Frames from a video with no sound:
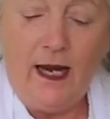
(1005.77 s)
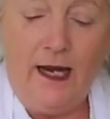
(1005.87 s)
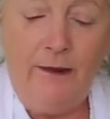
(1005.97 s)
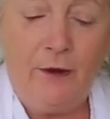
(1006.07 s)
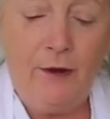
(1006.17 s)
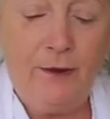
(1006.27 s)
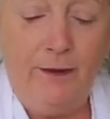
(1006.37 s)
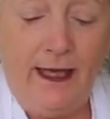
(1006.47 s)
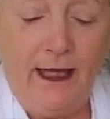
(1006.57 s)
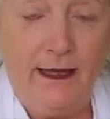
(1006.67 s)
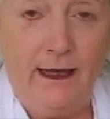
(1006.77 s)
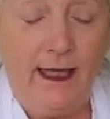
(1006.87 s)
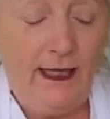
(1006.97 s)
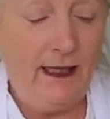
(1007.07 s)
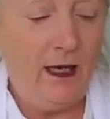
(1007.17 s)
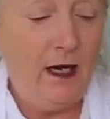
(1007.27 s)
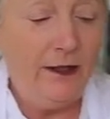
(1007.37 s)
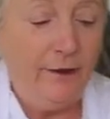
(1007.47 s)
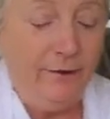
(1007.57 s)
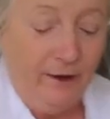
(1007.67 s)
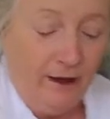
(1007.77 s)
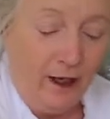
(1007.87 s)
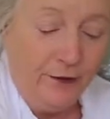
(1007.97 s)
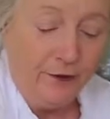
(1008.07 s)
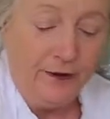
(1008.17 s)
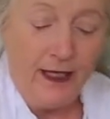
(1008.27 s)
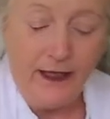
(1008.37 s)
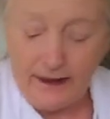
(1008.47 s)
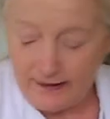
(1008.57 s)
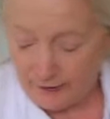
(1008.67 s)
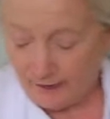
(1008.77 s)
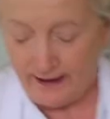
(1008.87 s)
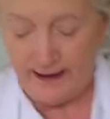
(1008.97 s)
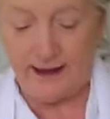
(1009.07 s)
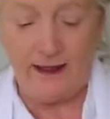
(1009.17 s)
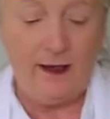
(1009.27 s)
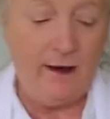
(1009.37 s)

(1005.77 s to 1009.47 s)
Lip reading: and I'm going to bake it in a hot oven, 190 degrees,